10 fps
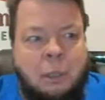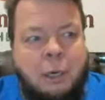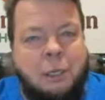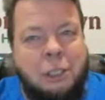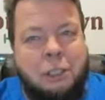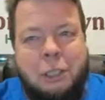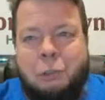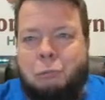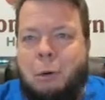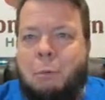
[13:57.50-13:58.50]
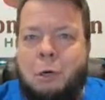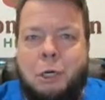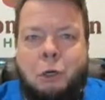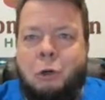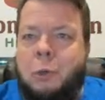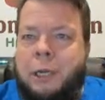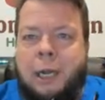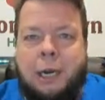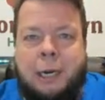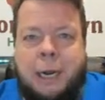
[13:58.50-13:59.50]
they're just these rubbery, gooey
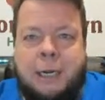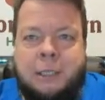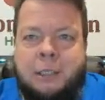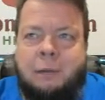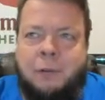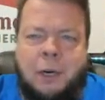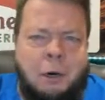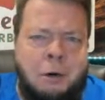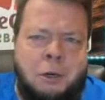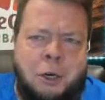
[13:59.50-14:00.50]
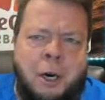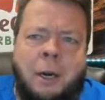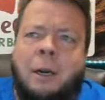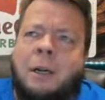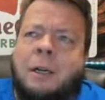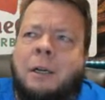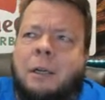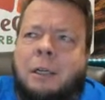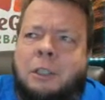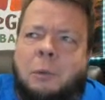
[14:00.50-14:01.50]
kind of guys, and they're very hard to dry.
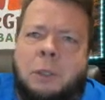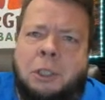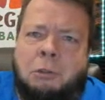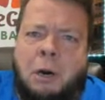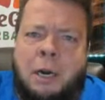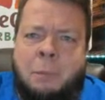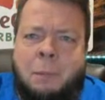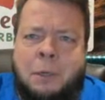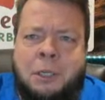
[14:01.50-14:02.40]
And so we just grind them up and